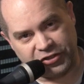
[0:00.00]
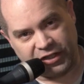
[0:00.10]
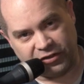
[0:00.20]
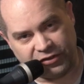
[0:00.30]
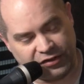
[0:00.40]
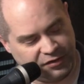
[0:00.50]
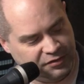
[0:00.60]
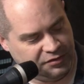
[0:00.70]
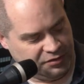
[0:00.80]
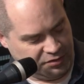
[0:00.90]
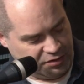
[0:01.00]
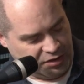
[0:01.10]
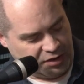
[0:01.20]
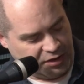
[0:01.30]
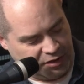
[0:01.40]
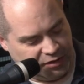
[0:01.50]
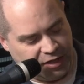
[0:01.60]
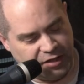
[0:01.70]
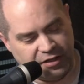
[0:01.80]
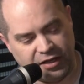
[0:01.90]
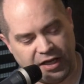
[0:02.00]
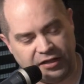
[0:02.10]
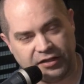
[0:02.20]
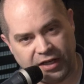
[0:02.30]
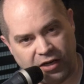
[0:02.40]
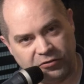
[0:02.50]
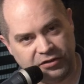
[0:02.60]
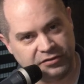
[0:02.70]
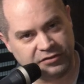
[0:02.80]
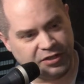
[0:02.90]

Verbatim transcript: channels uh, in and out.